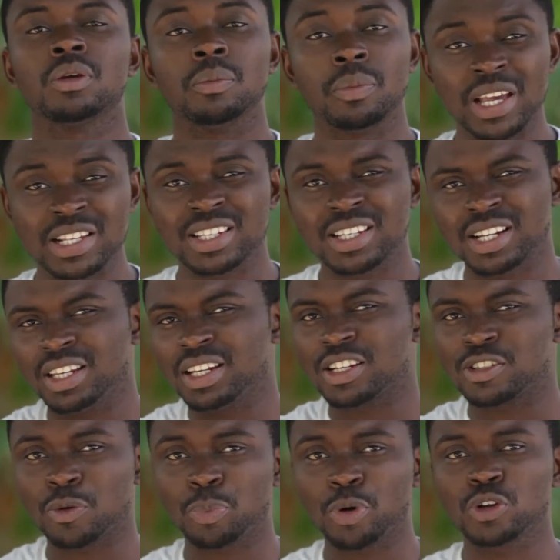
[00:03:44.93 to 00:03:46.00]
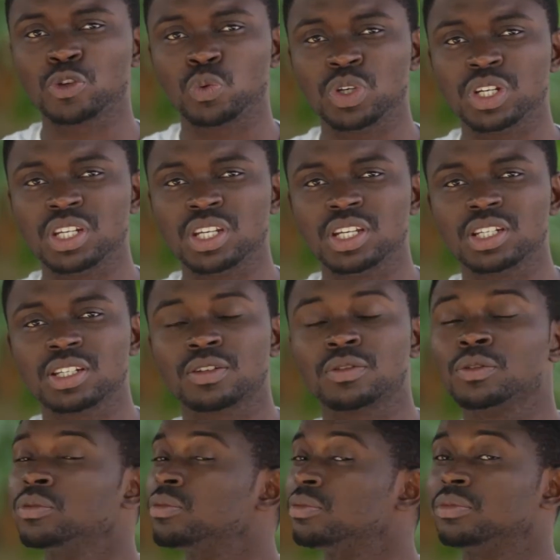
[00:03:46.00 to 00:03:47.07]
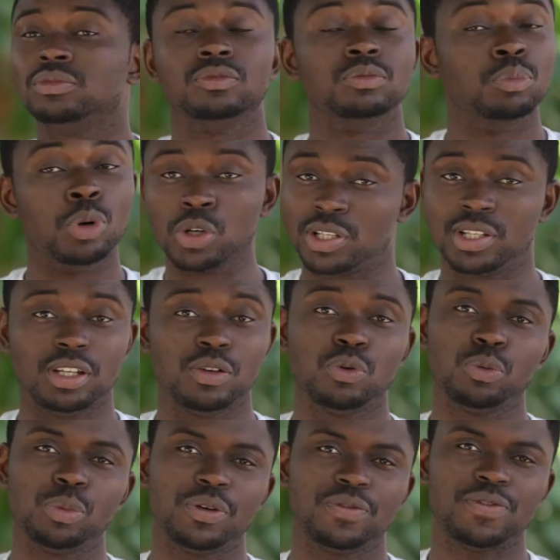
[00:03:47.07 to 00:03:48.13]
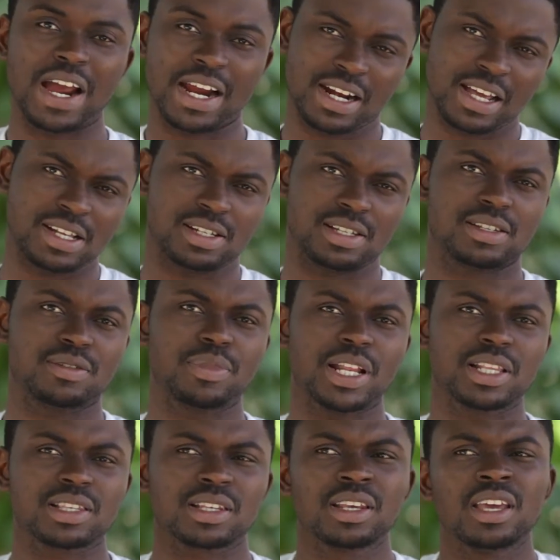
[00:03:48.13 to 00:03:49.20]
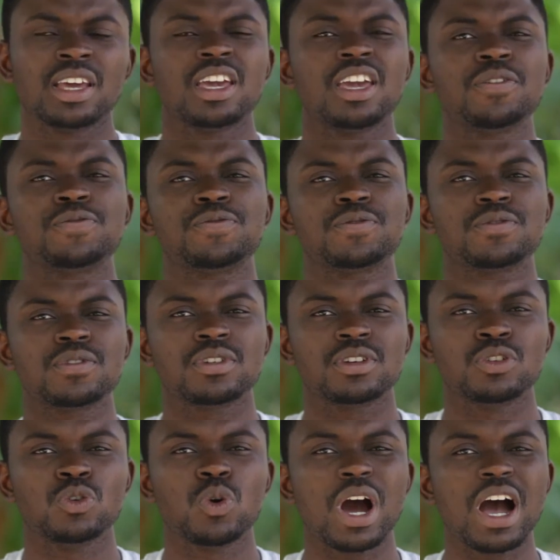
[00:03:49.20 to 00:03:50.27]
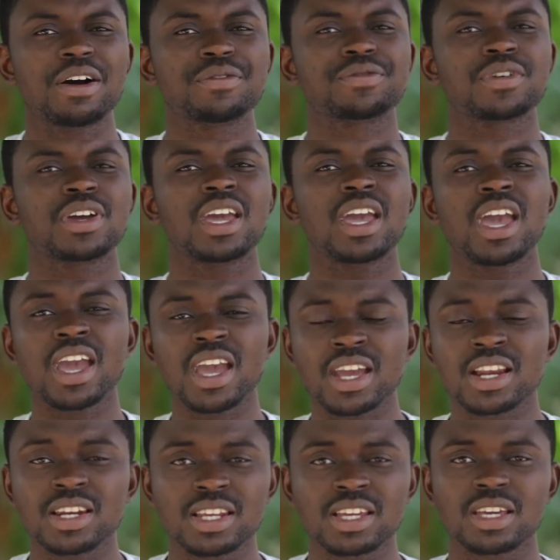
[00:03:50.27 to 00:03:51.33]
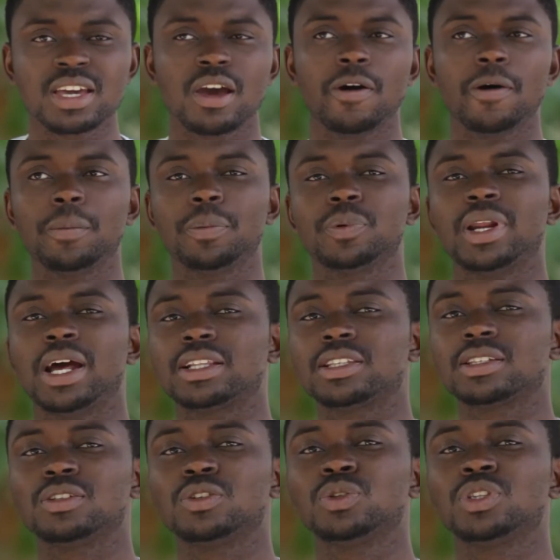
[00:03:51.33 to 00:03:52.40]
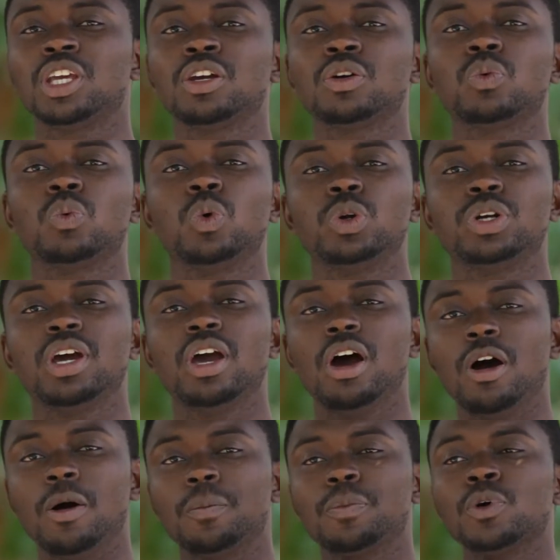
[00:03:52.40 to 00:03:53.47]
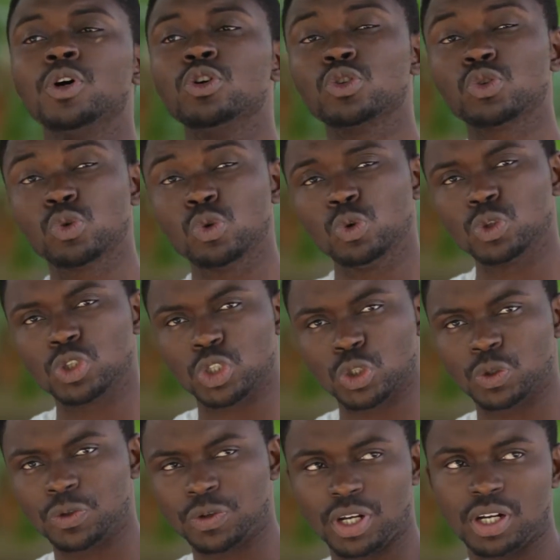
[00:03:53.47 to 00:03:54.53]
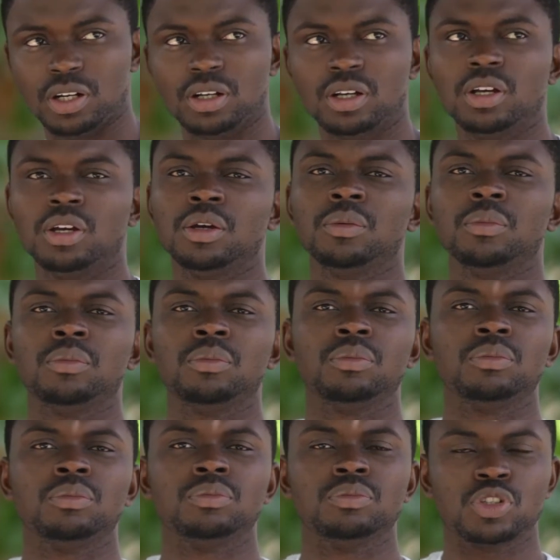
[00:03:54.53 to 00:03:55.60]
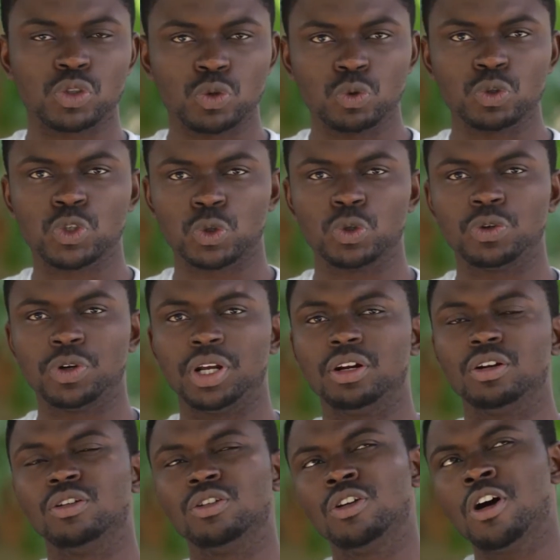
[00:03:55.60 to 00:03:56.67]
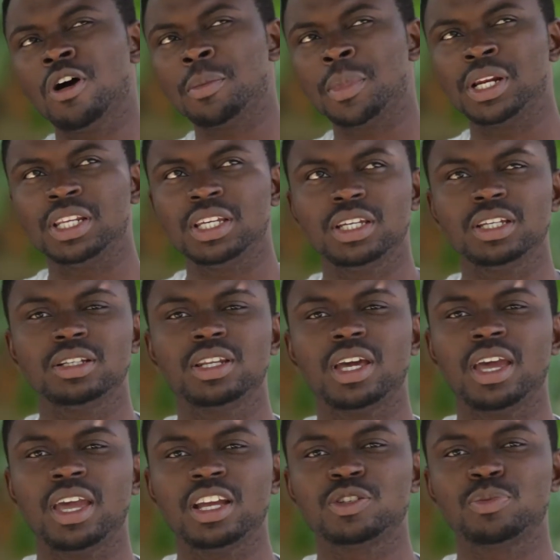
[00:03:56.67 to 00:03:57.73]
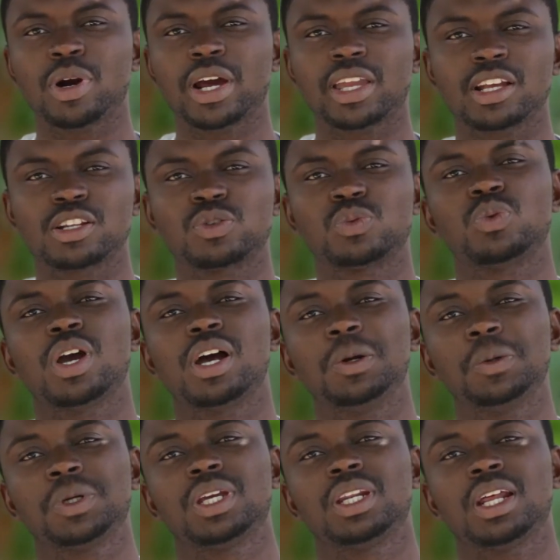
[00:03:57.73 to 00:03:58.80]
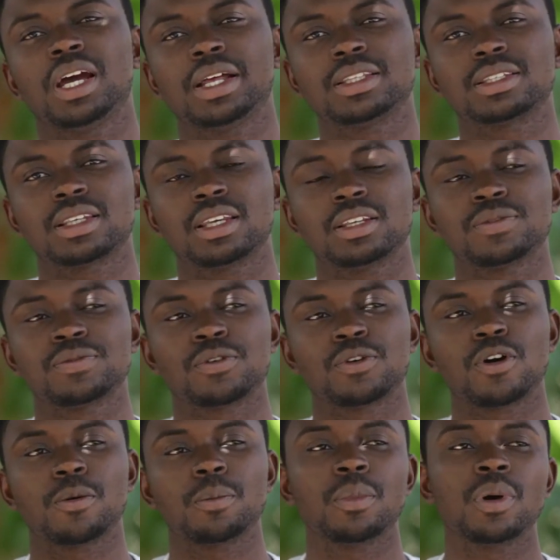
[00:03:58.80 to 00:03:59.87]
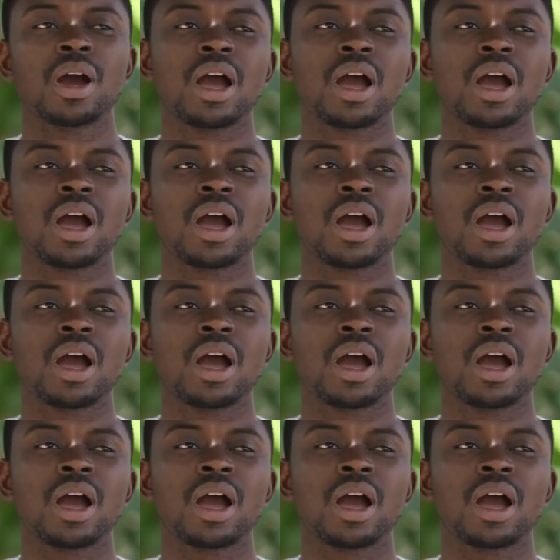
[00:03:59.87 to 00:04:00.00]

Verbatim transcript: basically, the support we need mostly will be finance. But if you have any help that you think would help school children school children normally the age brackets we are looking at is from